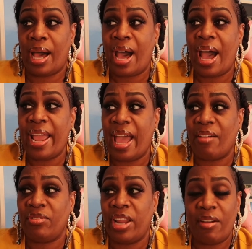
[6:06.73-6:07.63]
I
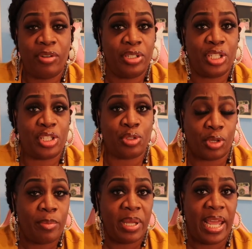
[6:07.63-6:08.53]
have never
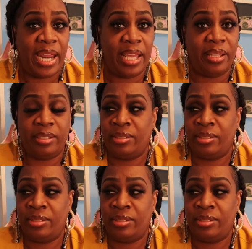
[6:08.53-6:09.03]
discriminated.